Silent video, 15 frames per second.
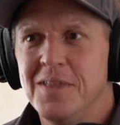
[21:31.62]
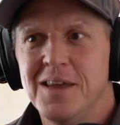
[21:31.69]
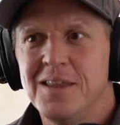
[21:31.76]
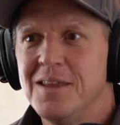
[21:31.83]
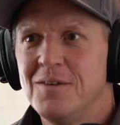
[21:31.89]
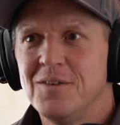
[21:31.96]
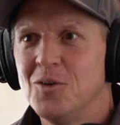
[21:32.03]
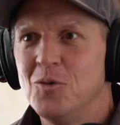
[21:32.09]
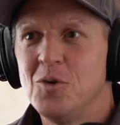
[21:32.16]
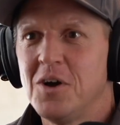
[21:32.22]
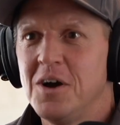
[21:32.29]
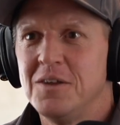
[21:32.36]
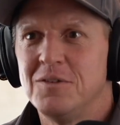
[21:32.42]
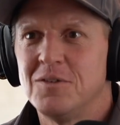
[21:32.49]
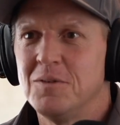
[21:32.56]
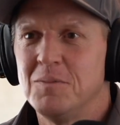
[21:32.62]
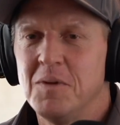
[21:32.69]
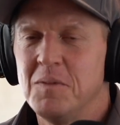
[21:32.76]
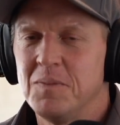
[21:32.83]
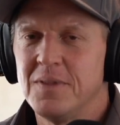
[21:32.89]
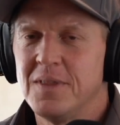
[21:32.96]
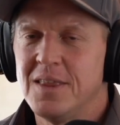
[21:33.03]
then there was all kinds of.
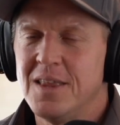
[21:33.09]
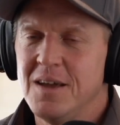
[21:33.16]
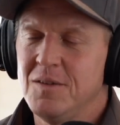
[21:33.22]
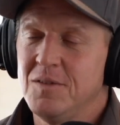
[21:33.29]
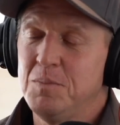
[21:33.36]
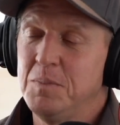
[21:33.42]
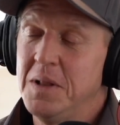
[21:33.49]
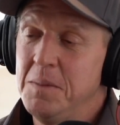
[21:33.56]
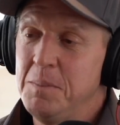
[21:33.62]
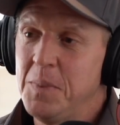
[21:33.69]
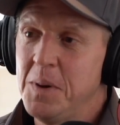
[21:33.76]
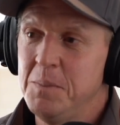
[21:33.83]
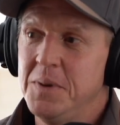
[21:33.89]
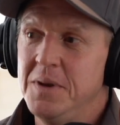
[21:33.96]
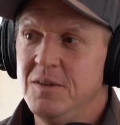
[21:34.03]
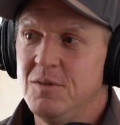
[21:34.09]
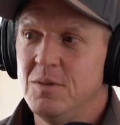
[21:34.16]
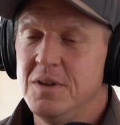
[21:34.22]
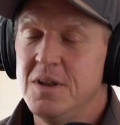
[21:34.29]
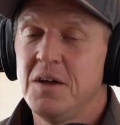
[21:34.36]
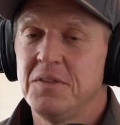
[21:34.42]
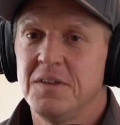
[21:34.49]
That was like bumping into
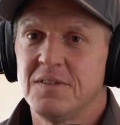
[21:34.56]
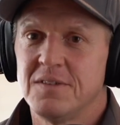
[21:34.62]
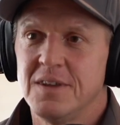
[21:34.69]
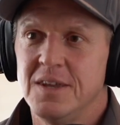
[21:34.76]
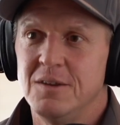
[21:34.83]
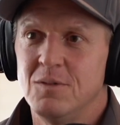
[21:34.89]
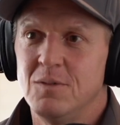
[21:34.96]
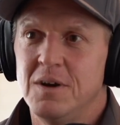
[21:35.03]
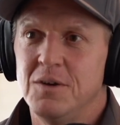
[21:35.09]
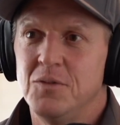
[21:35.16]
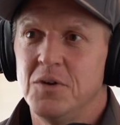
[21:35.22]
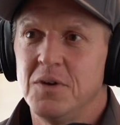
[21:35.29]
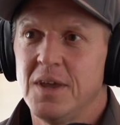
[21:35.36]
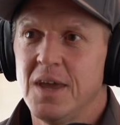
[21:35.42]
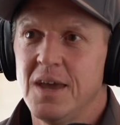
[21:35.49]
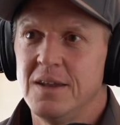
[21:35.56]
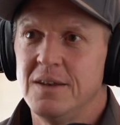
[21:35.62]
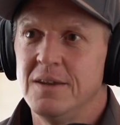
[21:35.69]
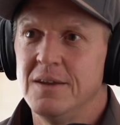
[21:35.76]
another scene all over again.